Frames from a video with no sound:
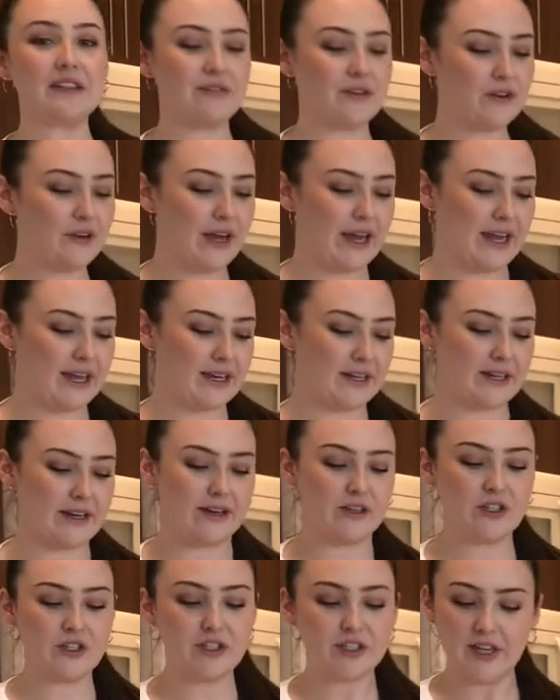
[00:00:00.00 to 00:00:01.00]
of your hand
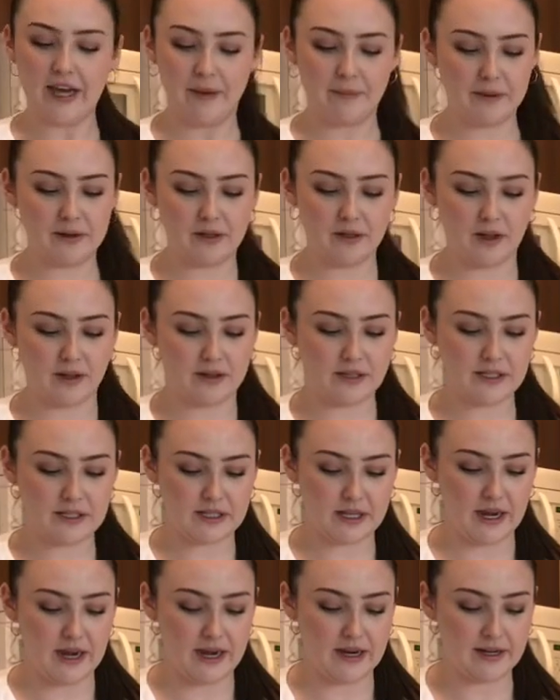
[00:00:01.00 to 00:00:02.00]
and just tap it along the
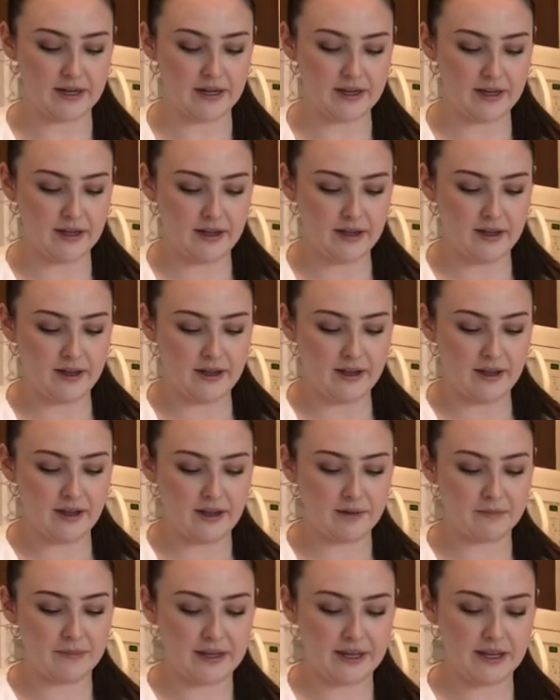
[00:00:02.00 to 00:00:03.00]
side
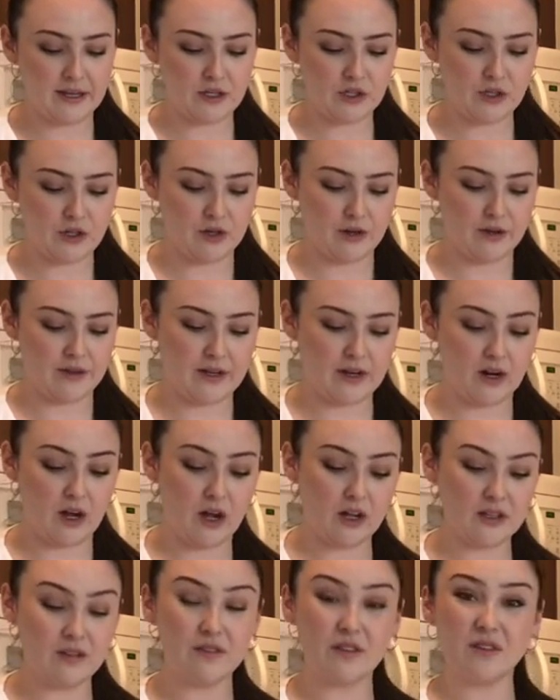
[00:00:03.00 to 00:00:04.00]
and making sure that
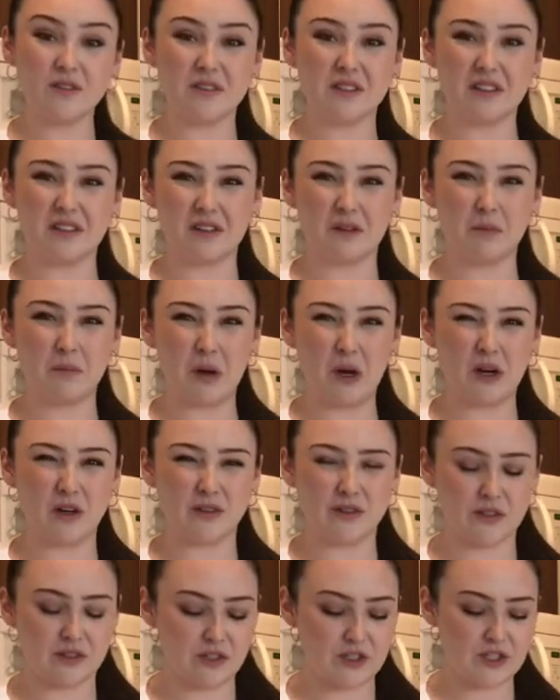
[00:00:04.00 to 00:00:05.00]
all of those little
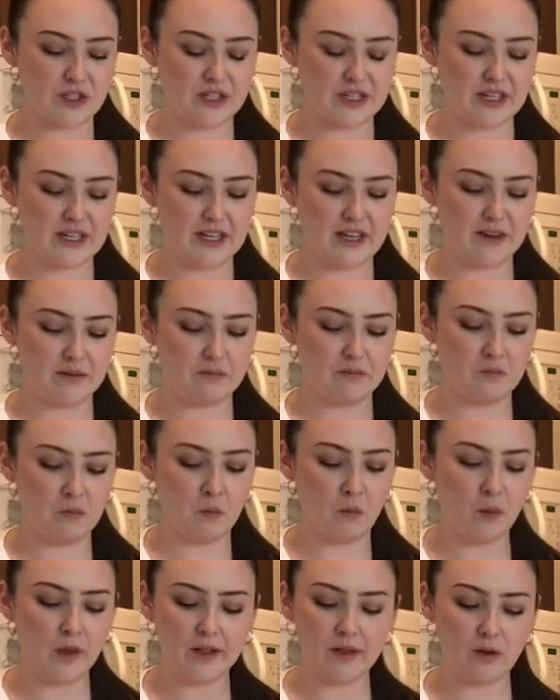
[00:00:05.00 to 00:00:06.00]
parts are just going to get
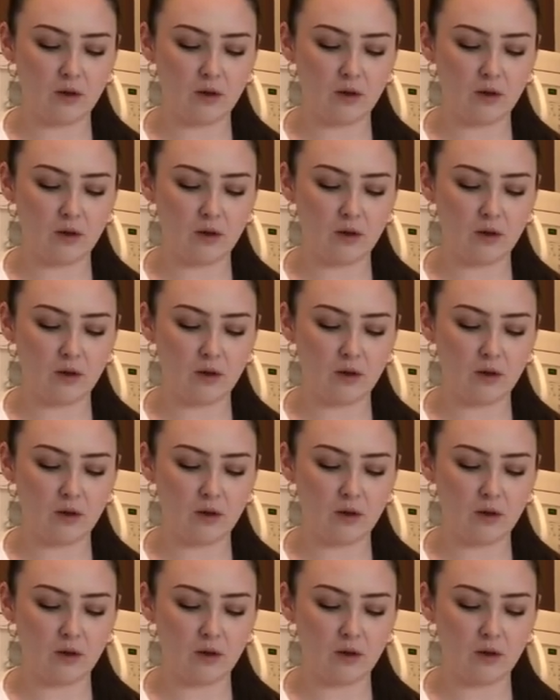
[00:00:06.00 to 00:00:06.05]
well